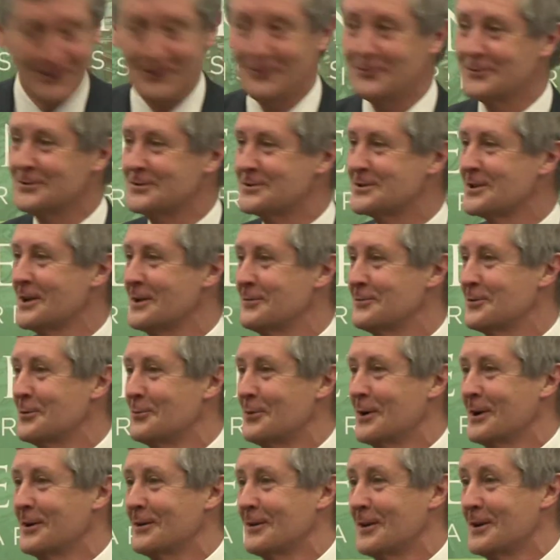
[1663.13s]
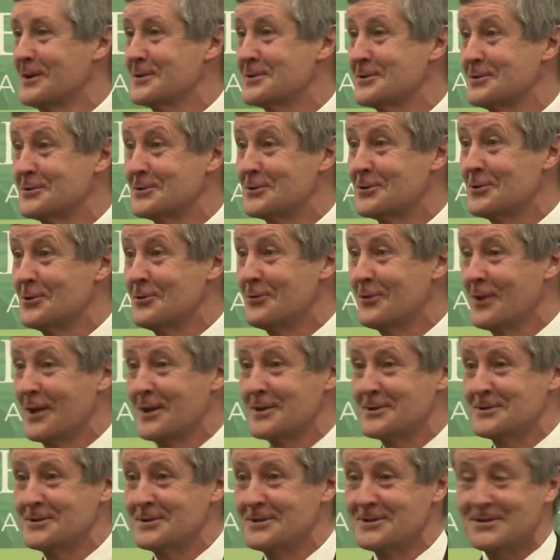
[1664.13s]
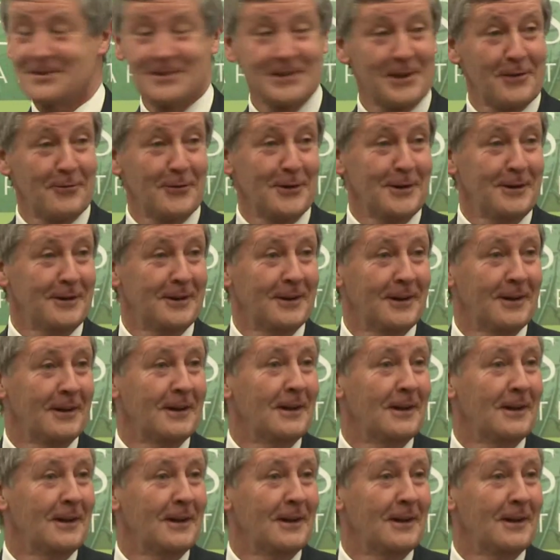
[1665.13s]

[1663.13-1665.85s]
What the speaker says: Health and Safety Regulations 2007.